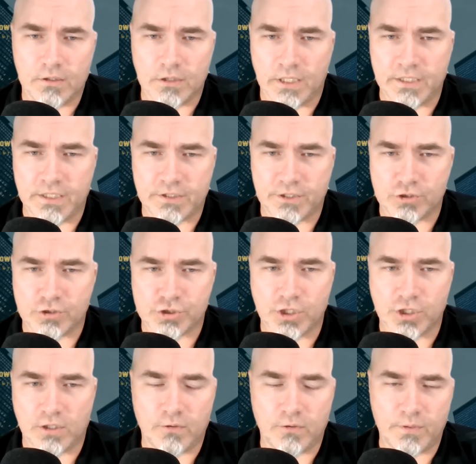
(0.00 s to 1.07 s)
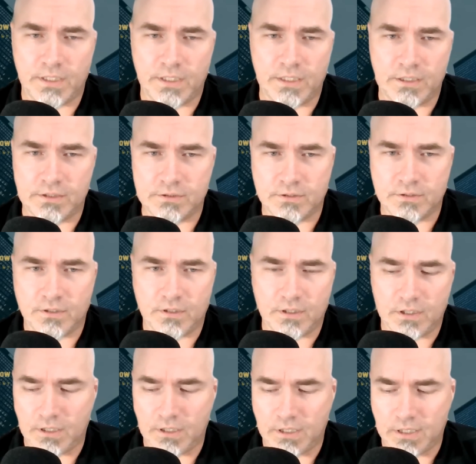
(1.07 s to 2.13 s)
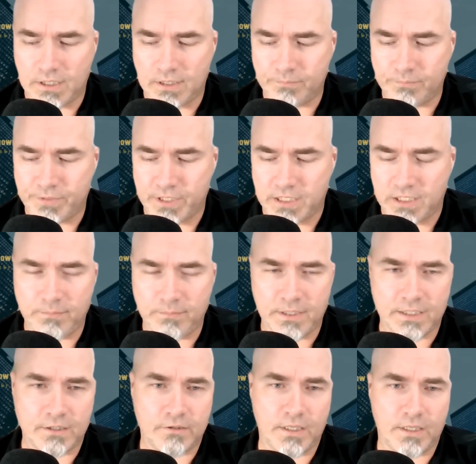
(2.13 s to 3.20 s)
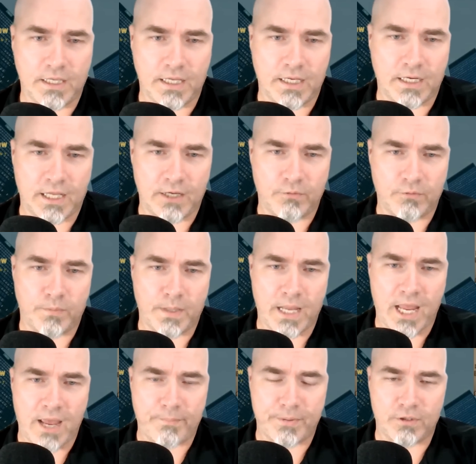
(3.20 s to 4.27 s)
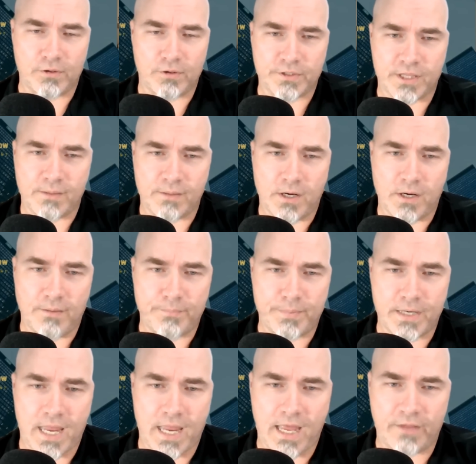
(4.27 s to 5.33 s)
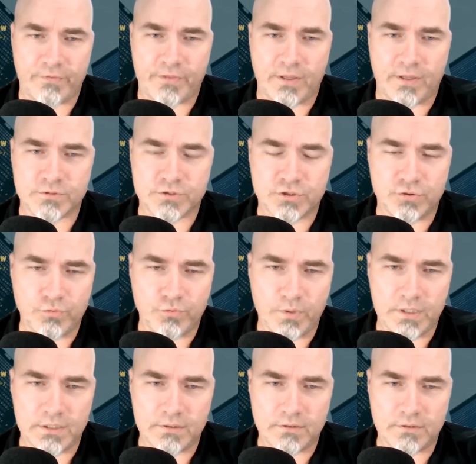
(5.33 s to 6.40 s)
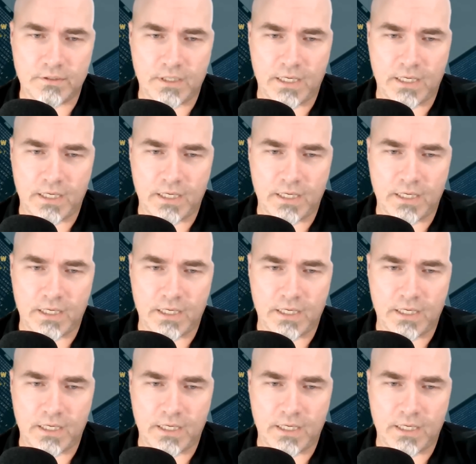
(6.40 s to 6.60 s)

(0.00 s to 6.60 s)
link their show in the email, and I will be happy to look them up and add them to it.